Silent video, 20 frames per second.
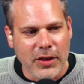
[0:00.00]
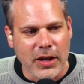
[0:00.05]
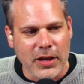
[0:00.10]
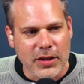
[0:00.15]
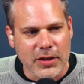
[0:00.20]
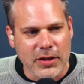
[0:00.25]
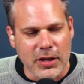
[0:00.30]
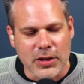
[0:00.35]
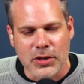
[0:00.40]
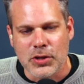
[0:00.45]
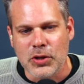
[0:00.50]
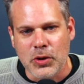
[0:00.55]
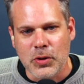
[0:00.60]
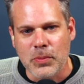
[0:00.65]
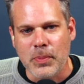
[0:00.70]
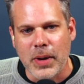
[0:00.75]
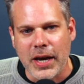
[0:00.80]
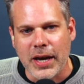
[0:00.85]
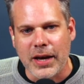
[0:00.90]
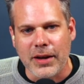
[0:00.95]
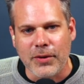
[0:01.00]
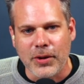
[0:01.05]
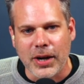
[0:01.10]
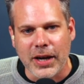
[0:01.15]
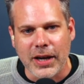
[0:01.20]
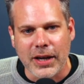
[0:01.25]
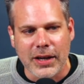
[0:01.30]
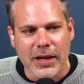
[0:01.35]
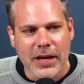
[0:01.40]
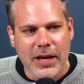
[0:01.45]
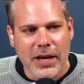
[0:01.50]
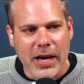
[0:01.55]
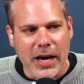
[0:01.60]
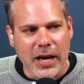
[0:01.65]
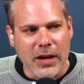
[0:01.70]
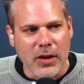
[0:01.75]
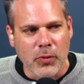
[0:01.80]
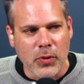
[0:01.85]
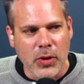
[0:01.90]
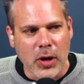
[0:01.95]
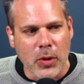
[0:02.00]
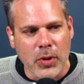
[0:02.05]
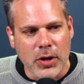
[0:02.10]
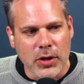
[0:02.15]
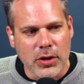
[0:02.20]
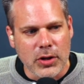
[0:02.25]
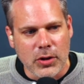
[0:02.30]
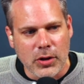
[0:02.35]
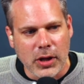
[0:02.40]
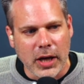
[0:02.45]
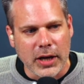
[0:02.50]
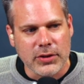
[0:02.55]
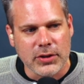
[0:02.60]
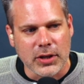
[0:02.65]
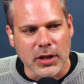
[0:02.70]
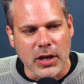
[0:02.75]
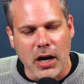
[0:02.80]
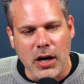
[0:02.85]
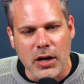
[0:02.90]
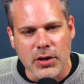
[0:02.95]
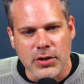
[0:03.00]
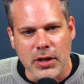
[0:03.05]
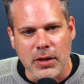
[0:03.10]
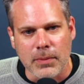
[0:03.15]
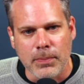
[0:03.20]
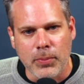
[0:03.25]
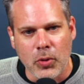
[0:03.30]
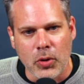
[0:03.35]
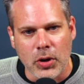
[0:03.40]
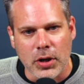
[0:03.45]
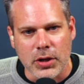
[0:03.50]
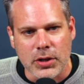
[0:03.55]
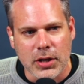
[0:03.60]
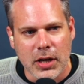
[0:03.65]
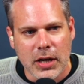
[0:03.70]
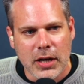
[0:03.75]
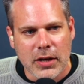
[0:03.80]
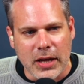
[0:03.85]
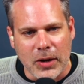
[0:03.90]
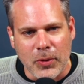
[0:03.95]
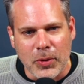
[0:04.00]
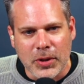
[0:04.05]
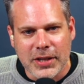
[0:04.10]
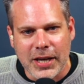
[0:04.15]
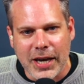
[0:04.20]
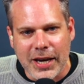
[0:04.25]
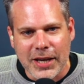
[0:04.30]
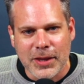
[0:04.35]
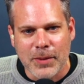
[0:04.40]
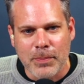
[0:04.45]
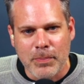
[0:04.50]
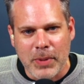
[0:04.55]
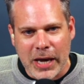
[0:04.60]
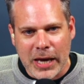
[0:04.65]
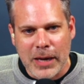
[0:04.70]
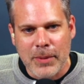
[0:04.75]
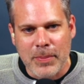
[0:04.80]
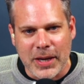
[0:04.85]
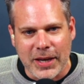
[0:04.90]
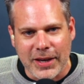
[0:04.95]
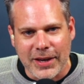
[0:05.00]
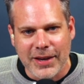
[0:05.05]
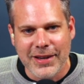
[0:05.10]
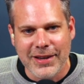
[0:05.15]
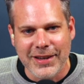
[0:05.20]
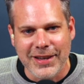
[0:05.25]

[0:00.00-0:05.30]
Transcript: this this new man, right? And they, they wouldn't do like cigars on the porch. They would take the baby,